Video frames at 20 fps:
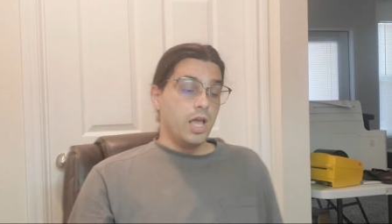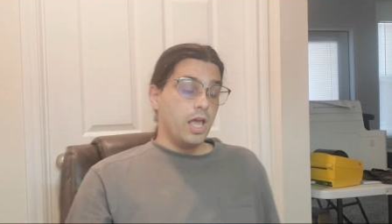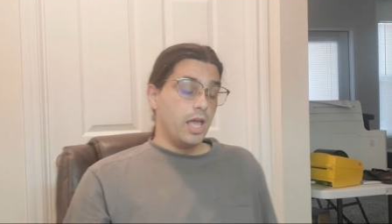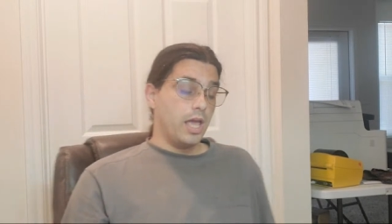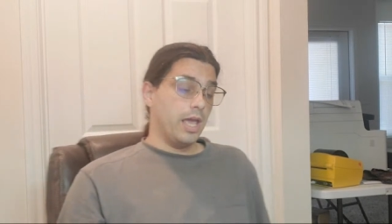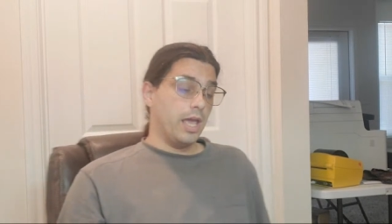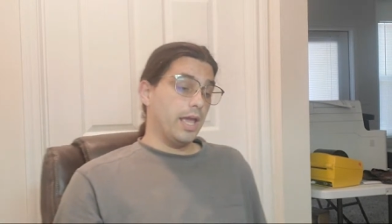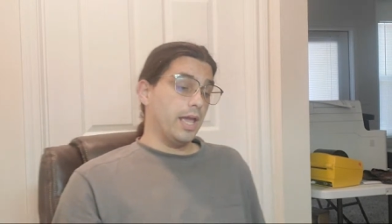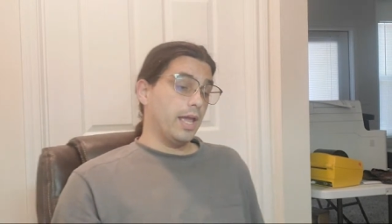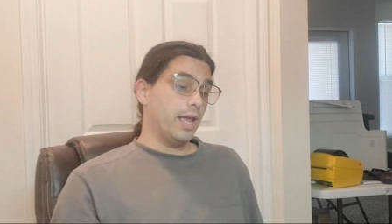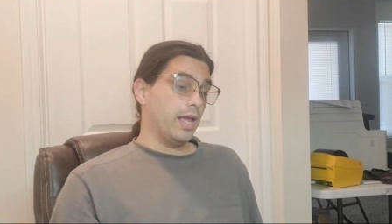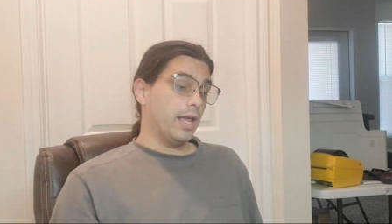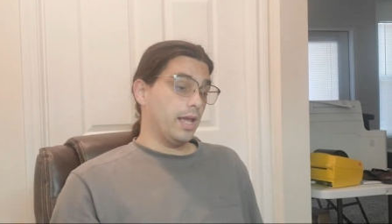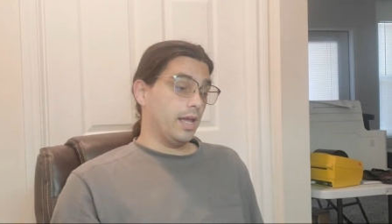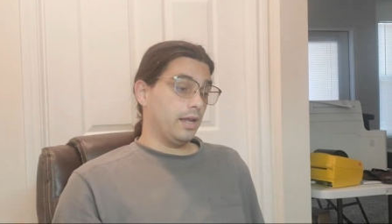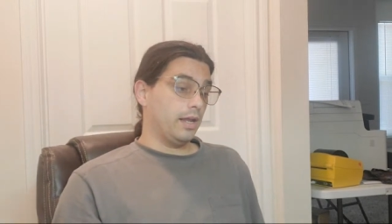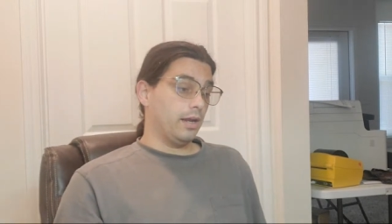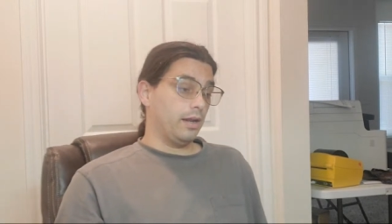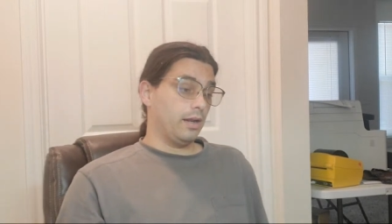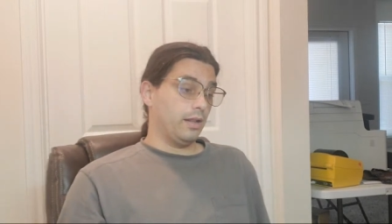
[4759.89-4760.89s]

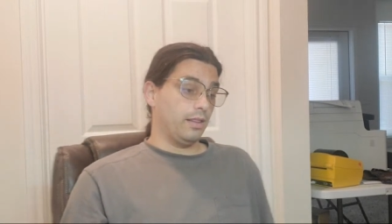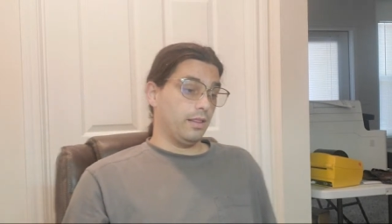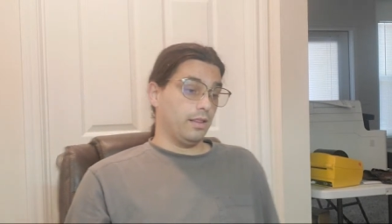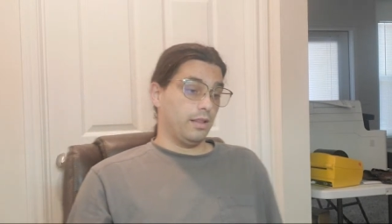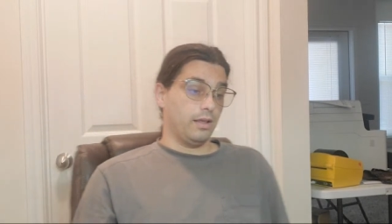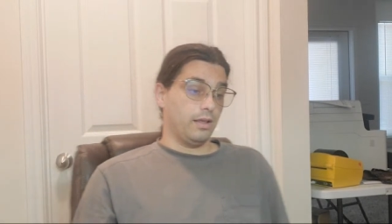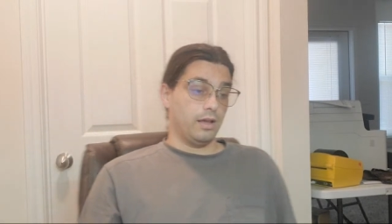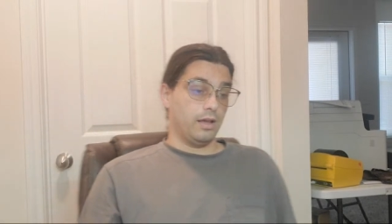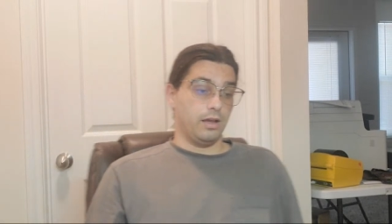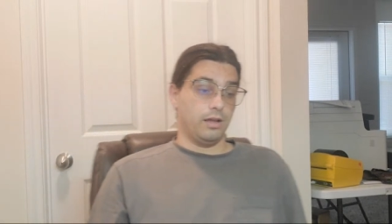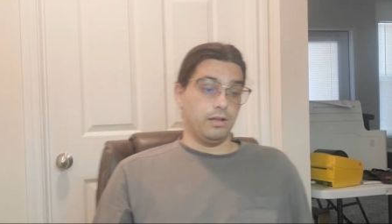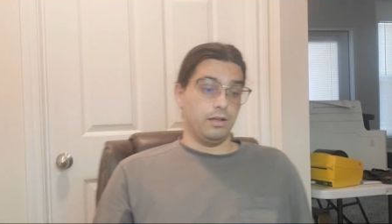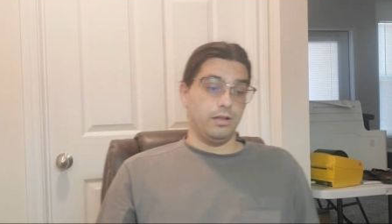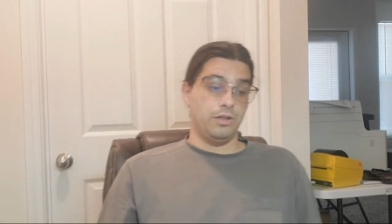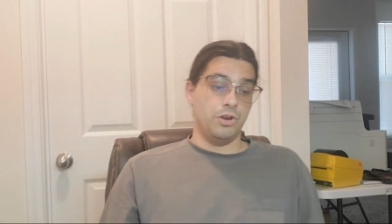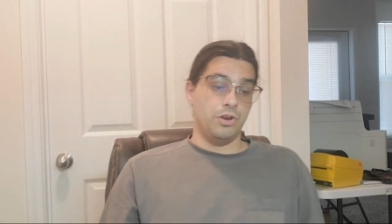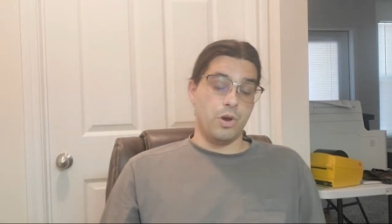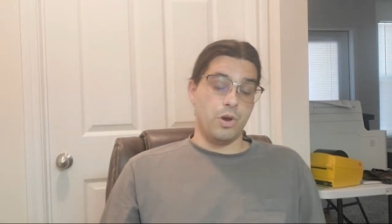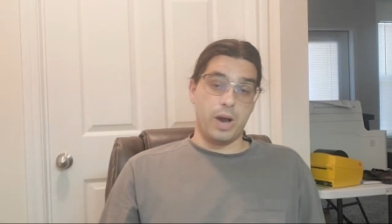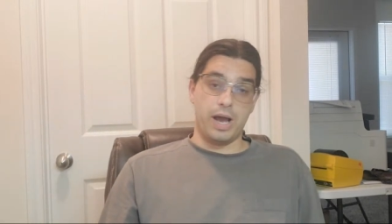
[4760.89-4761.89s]
And,
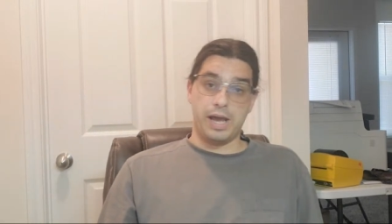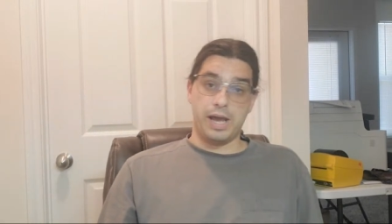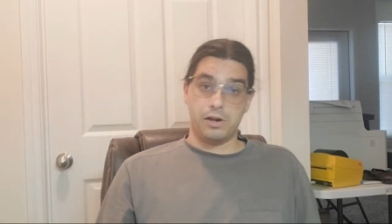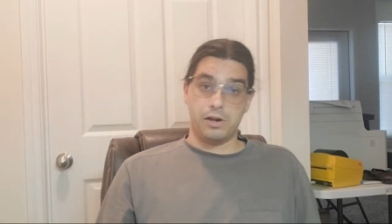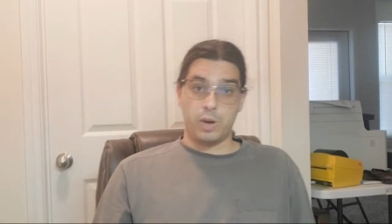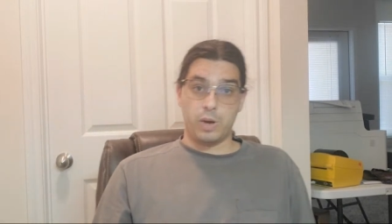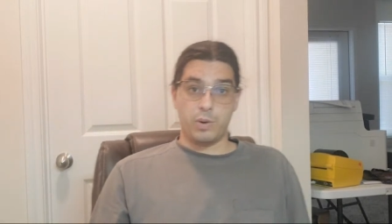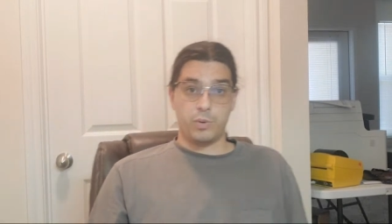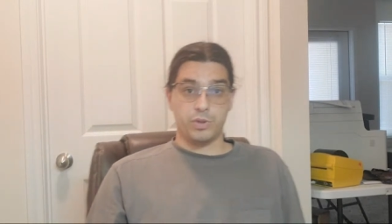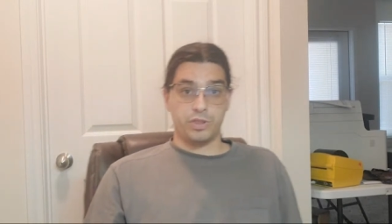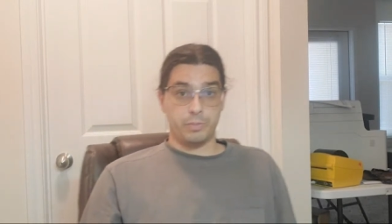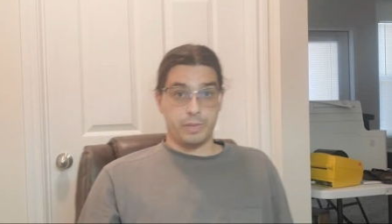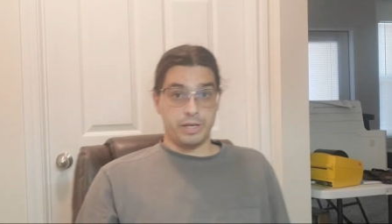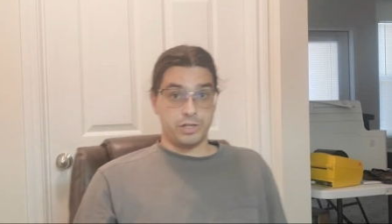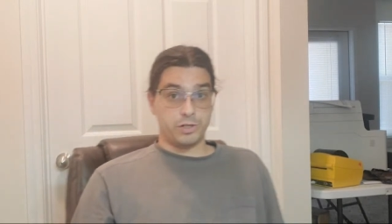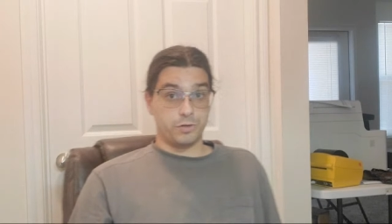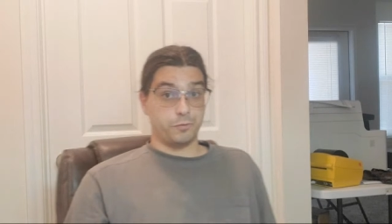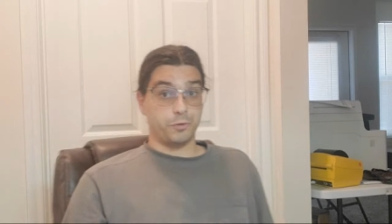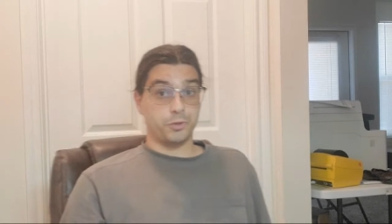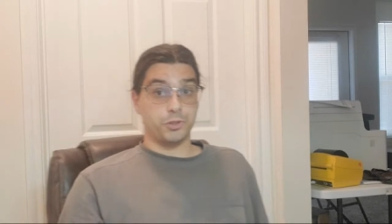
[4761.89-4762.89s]
I had to go out with a
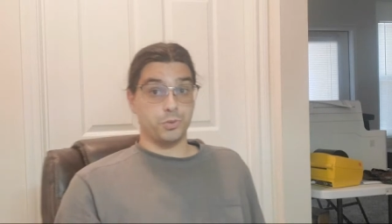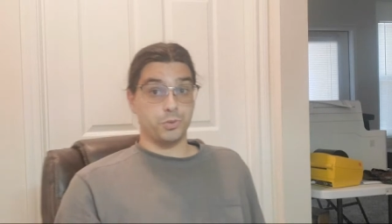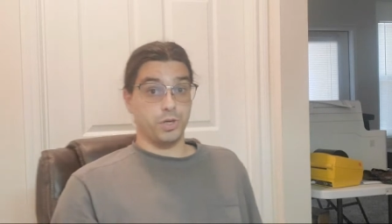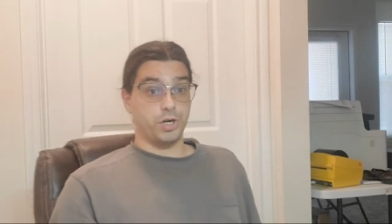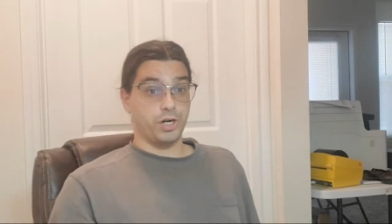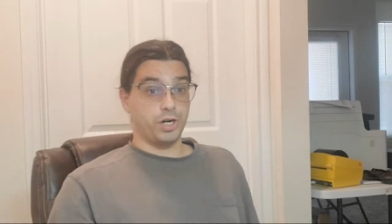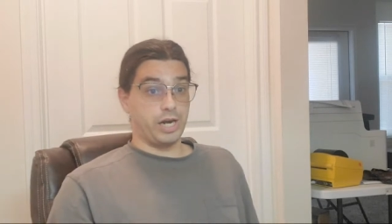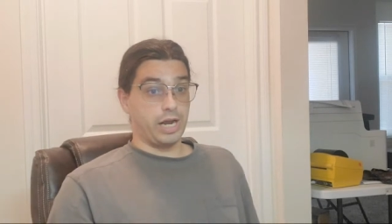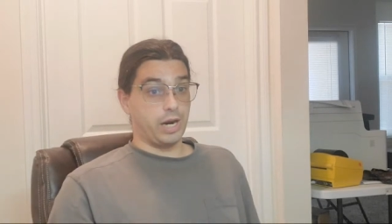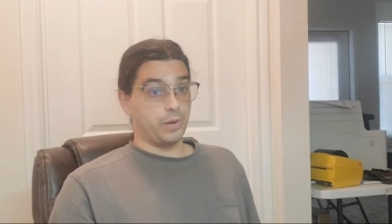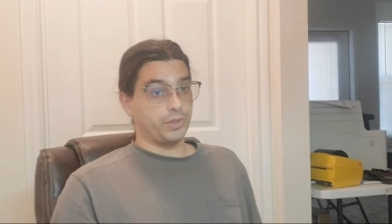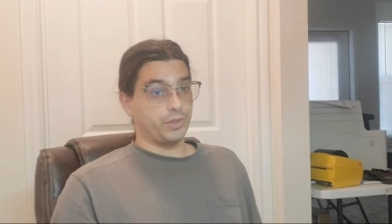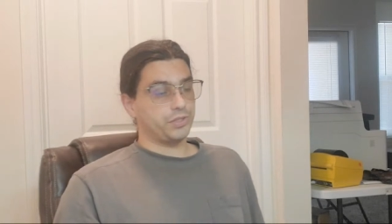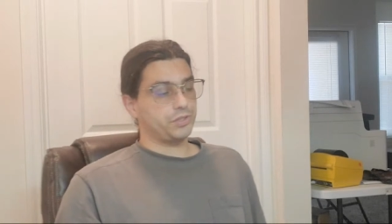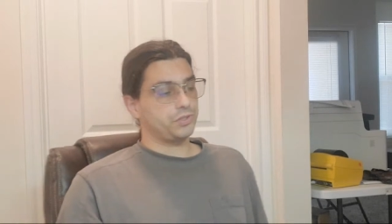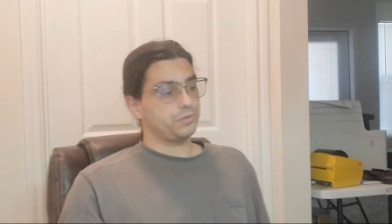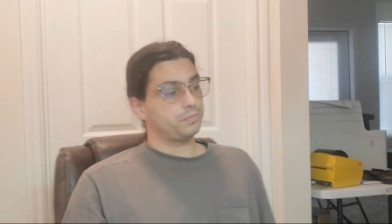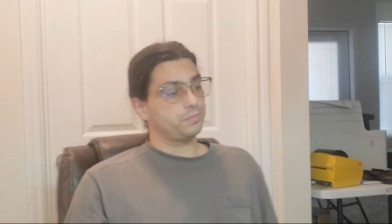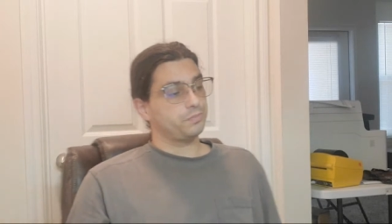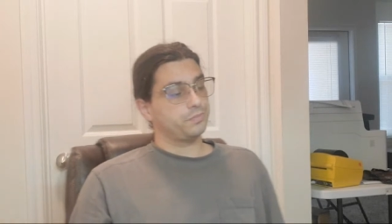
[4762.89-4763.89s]
mentor for 200 hours.